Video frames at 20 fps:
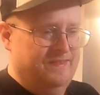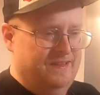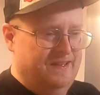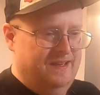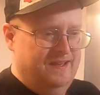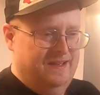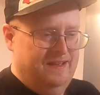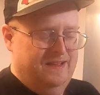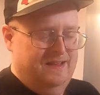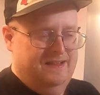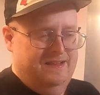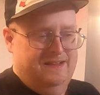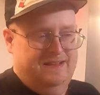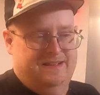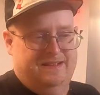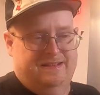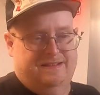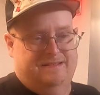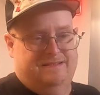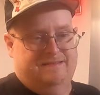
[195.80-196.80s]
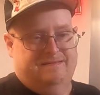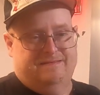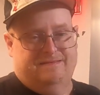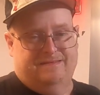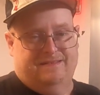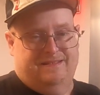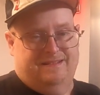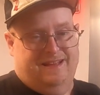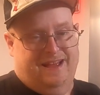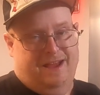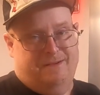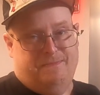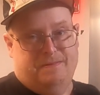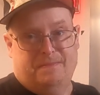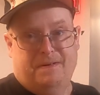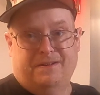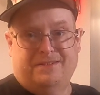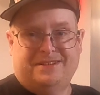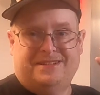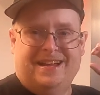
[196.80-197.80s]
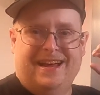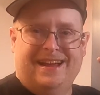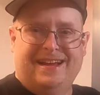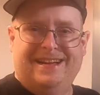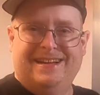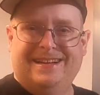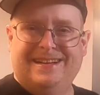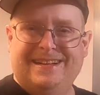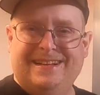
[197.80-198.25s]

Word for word: for Mother's Day? Happy Mother's Day.